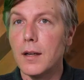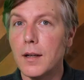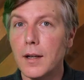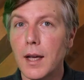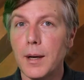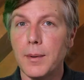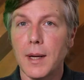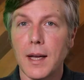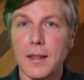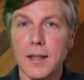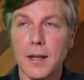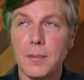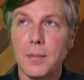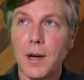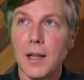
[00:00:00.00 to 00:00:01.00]
Okay, we got the
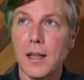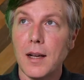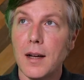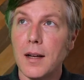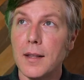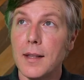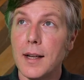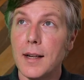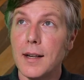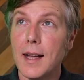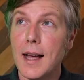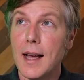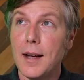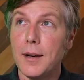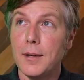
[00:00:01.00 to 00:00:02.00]
umbrella on there
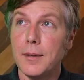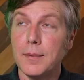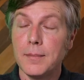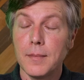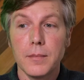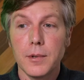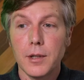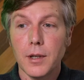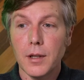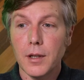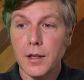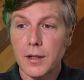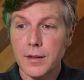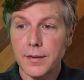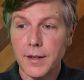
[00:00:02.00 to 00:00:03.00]
now. Should
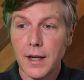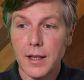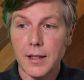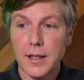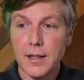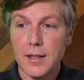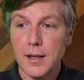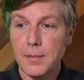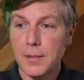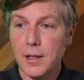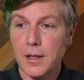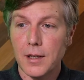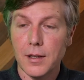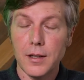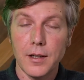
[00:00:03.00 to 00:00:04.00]
look fairly
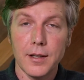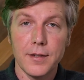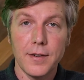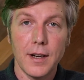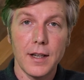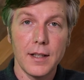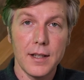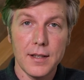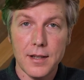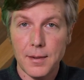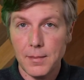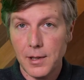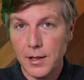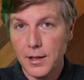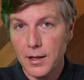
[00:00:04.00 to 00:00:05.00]
similar. It looks fairly
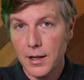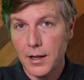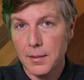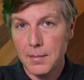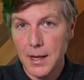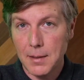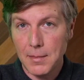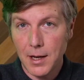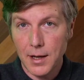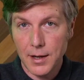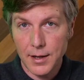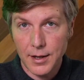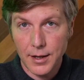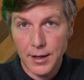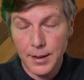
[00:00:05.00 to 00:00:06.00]
similar on my
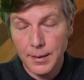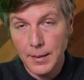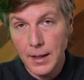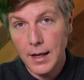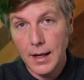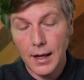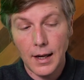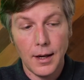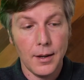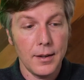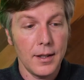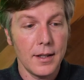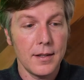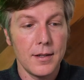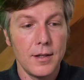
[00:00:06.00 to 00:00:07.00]
monitor.
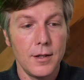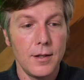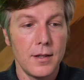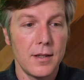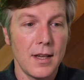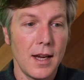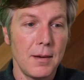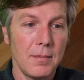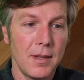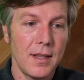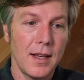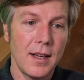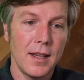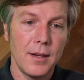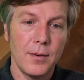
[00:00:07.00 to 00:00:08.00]
Let's do the same
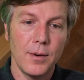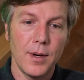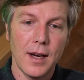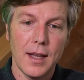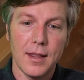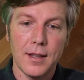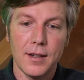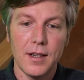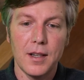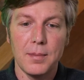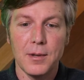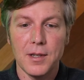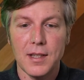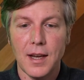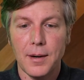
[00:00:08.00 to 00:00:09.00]
thing. We're at
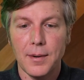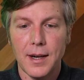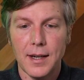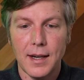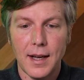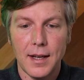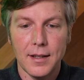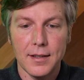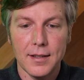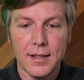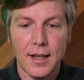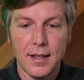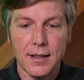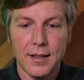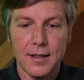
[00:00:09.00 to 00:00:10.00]
30% right now. Let's take it